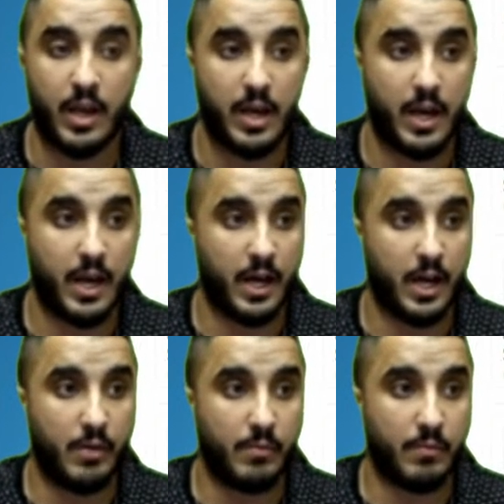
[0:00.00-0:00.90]
I
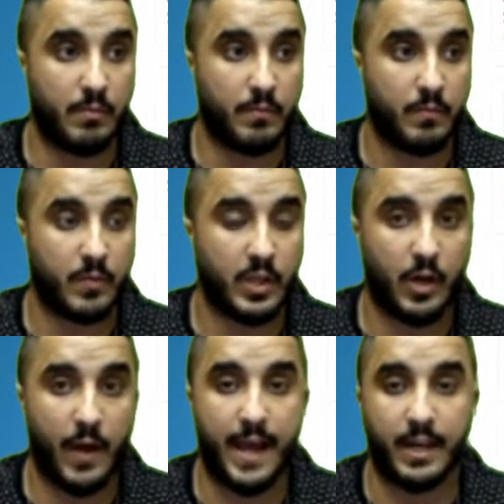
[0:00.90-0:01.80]

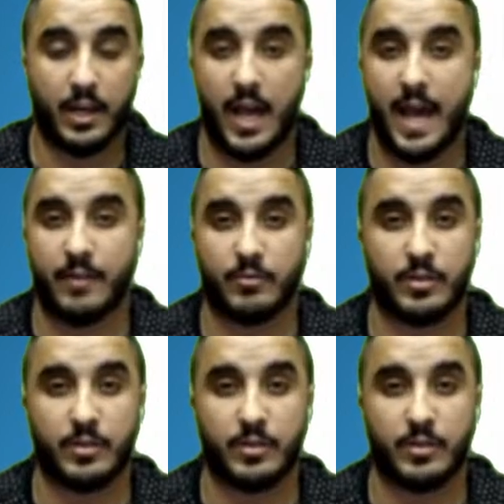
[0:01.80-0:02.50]
was